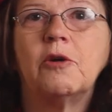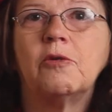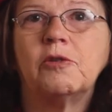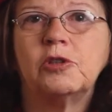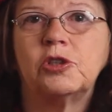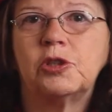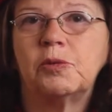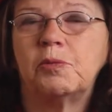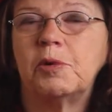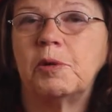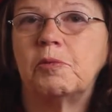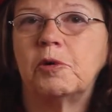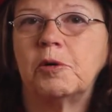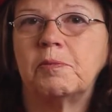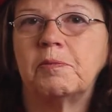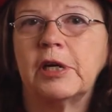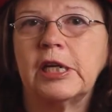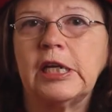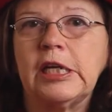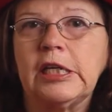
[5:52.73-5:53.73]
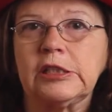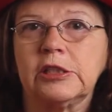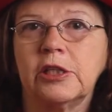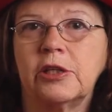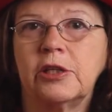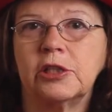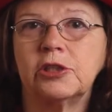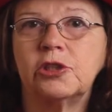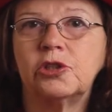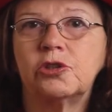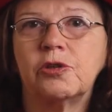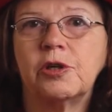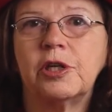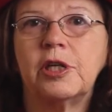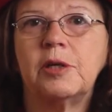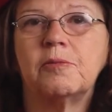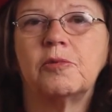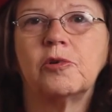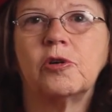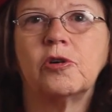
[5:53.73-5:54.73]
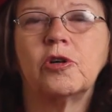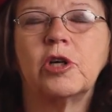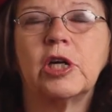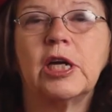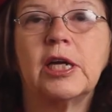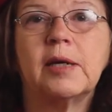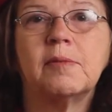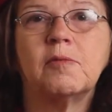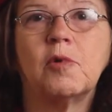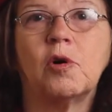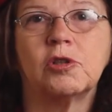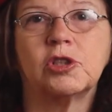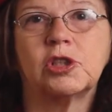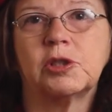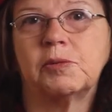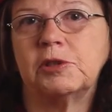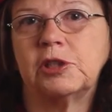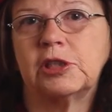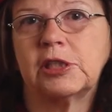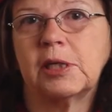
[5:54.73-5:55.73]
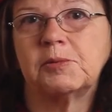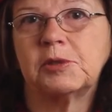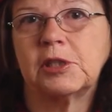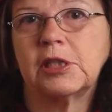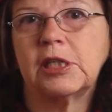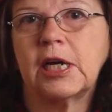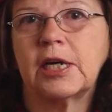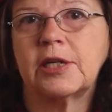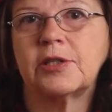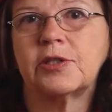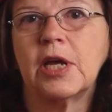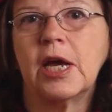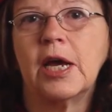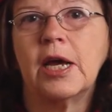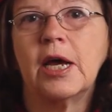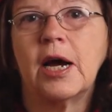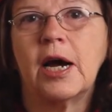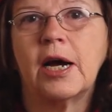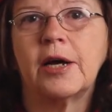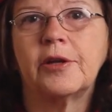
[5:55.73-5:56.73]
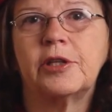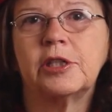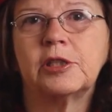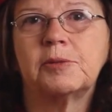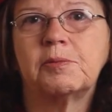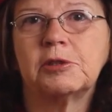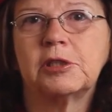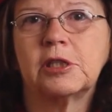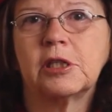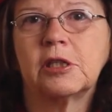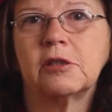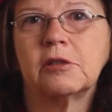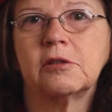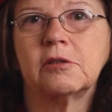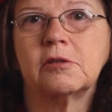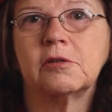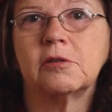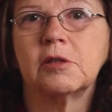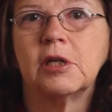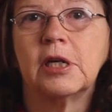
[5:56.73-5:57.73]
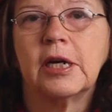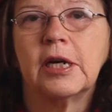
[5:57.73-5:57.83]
Should we put money into this training program, or should we subsidize this particular